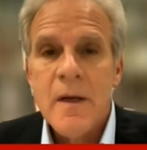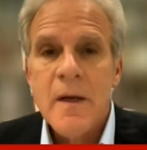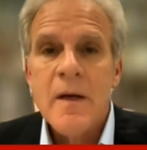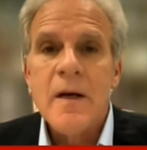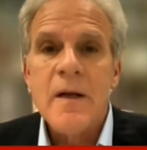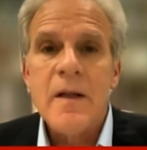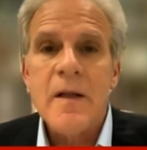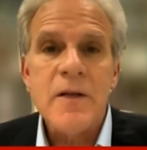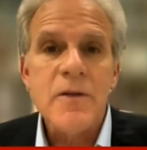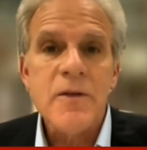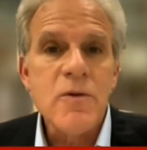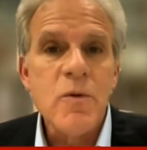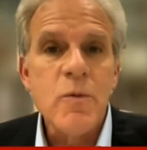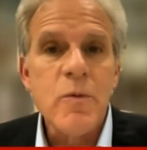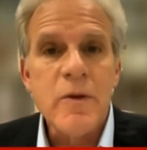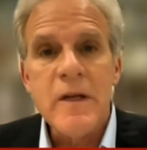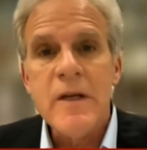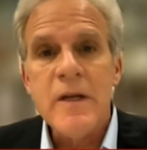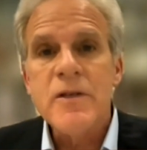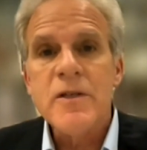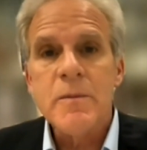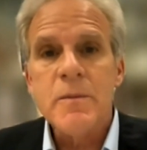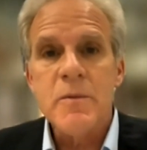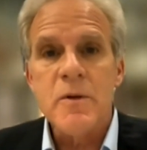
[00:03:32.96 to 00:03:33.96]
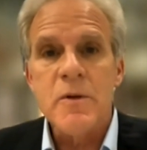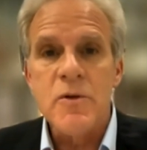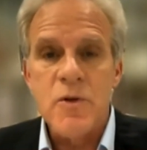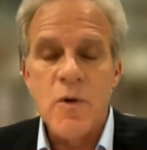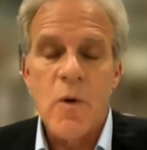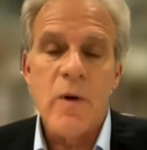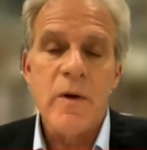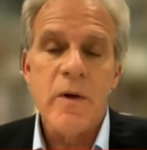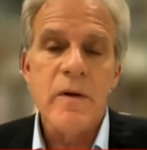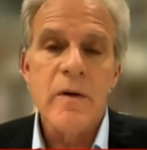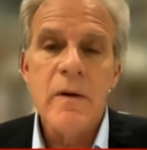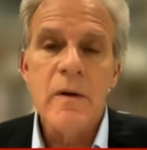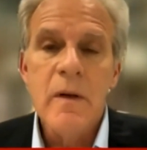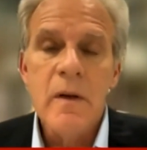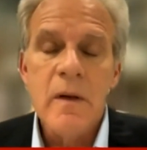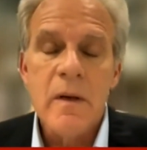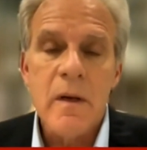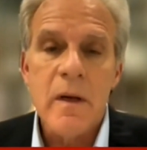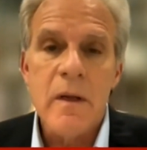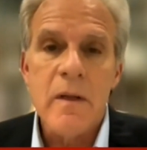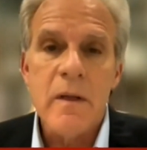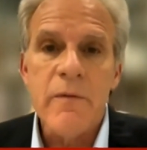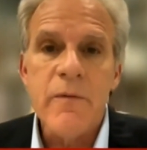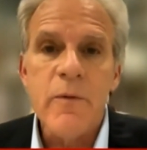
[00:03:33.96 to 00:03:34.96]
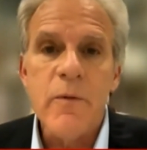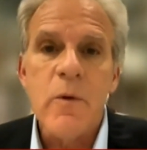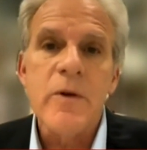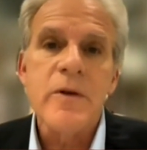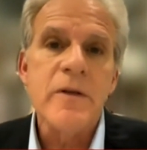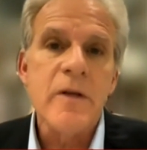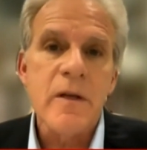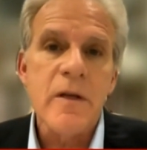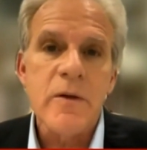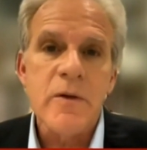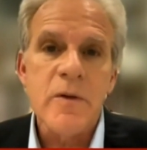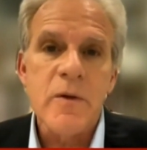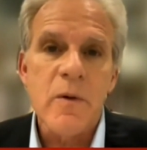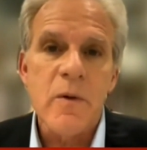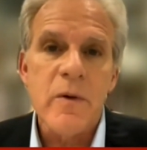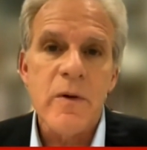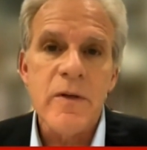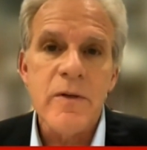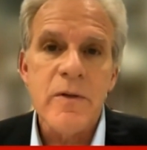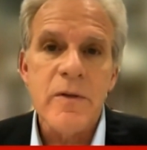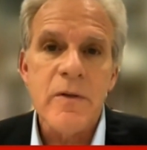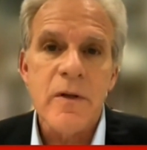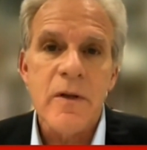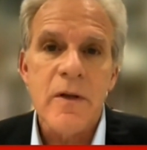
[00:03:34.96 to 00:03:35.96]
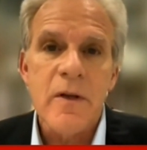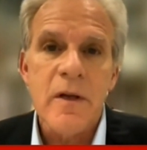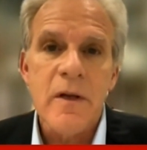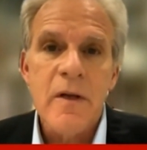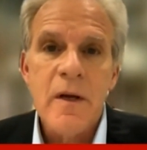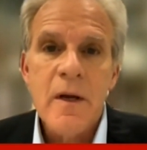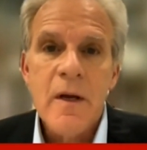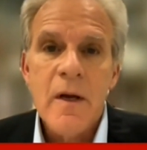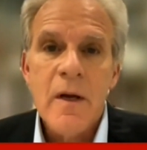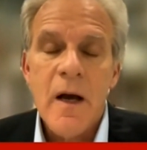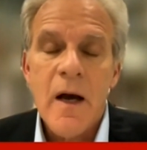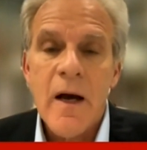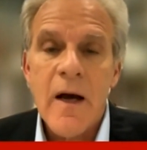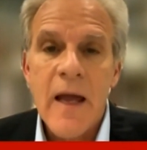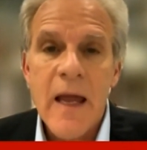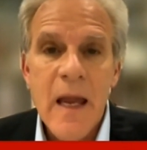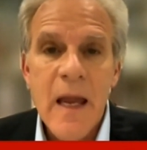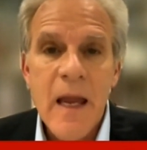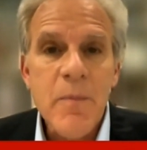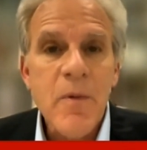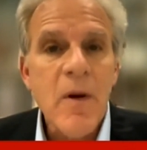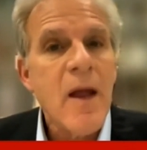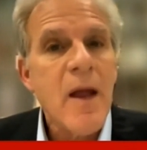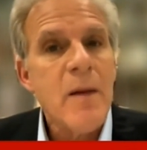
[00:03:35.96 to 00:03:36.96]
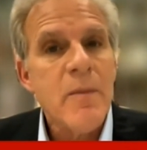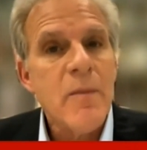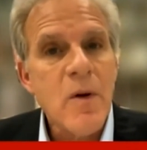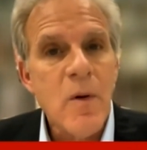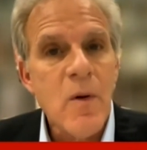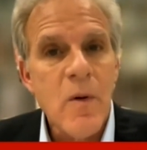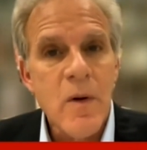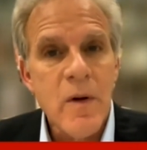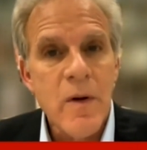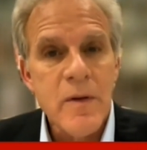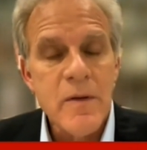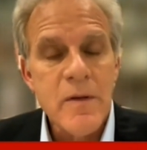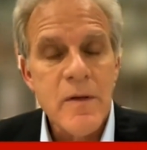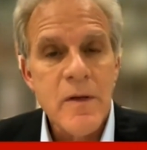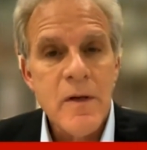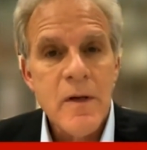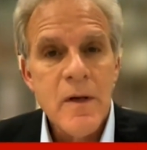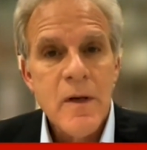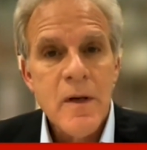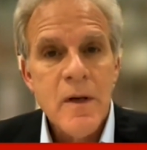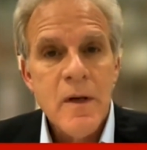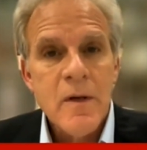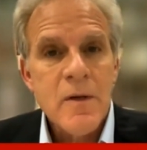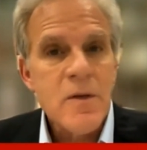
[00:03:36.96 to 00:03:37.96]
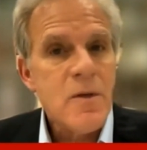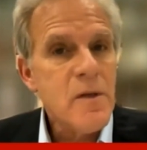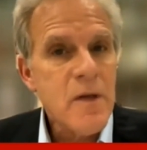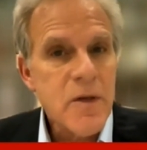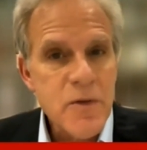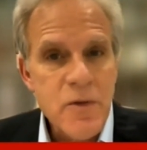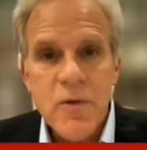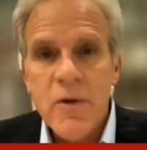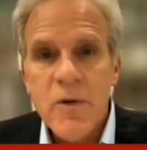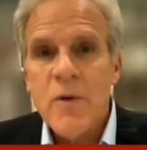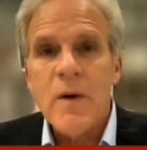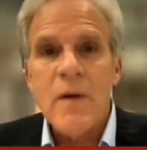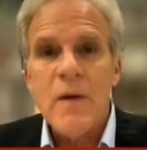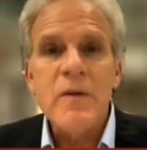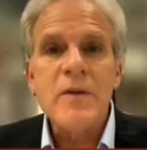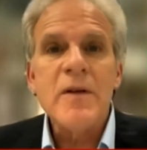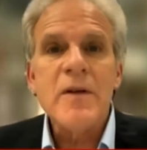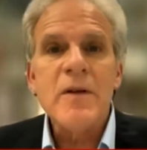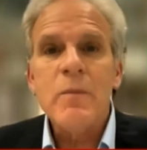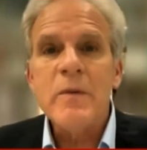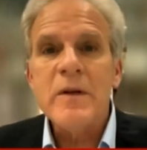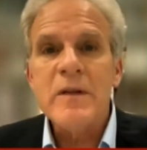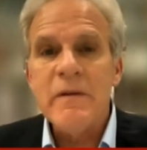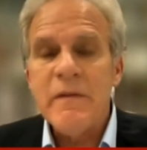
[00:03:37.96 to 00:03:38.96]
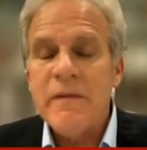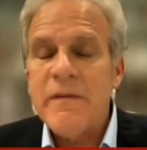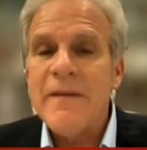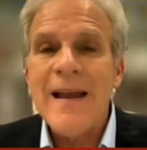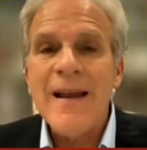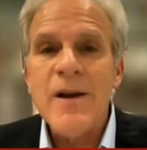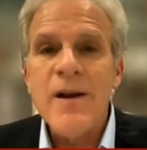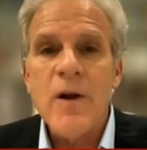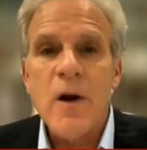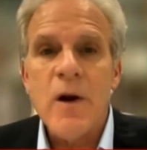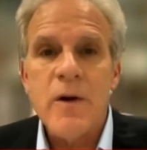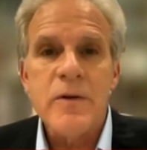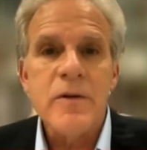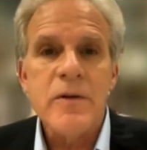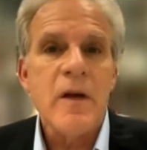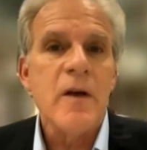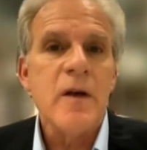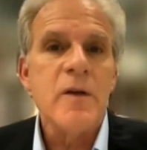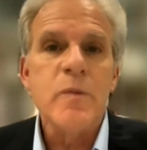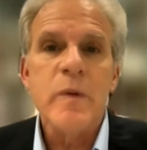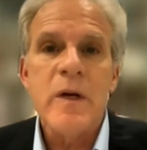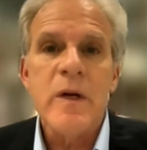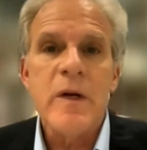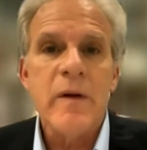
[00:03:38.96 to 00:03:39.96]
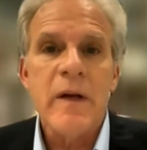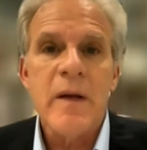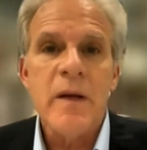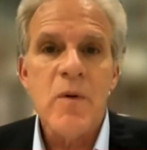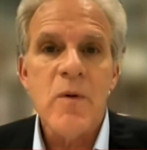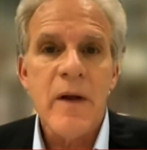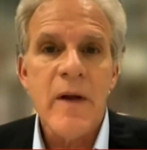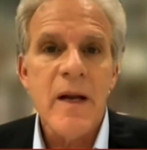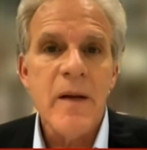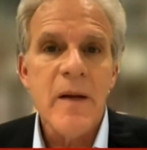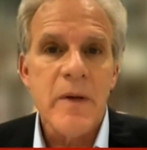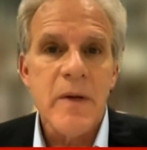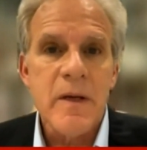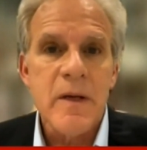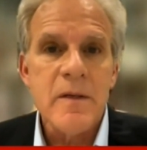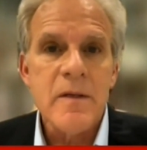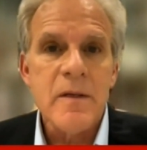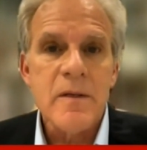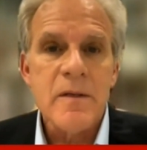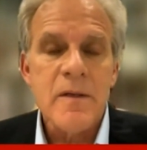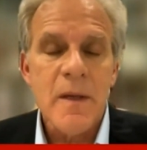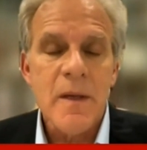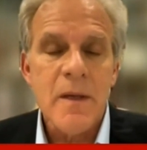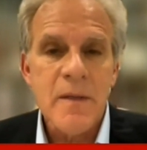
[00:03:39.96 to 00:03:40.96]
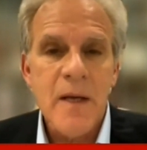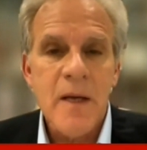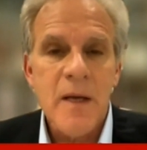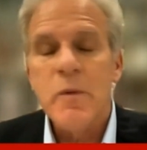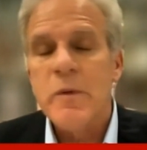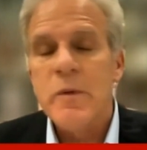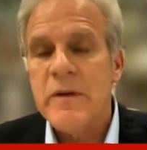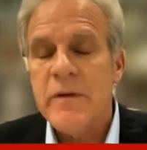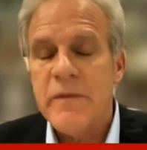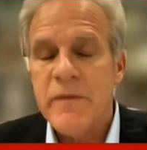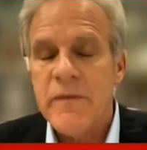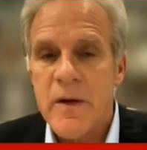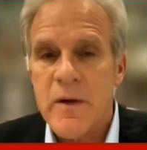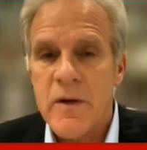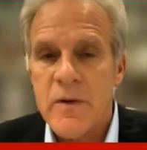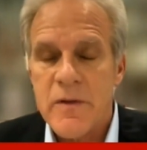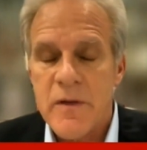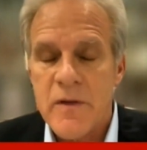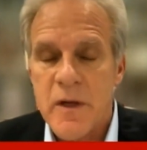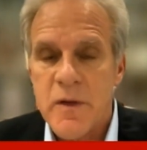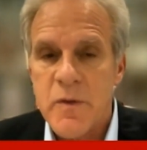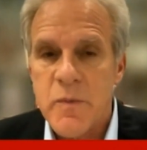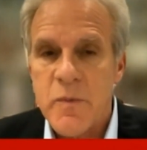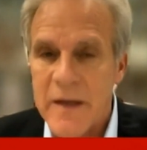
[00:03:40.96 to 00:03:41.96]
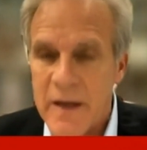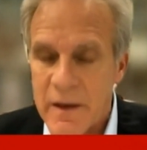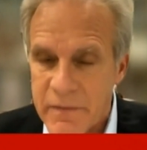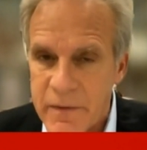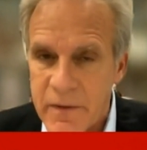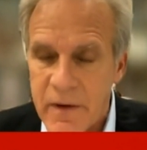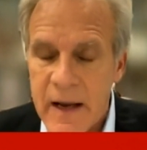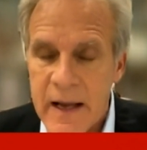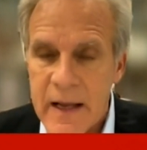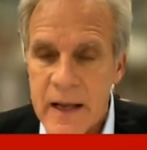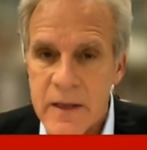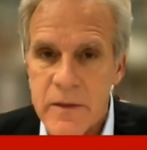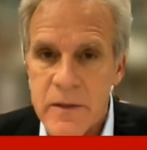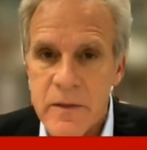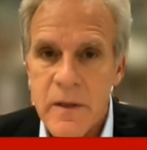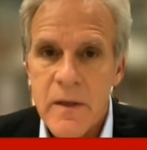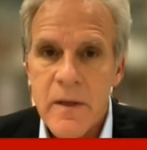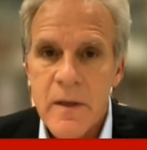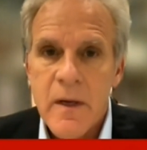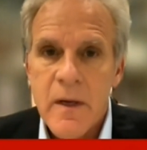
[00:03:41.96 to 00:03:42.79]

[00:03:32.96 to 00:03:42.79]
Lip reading: That's true in Egypt and Jordan and the four signatories to the Abraham Accords. So not true. Every time we defend ourselves, we create more enemies. Sometimes when we defend ourselves, we get friends.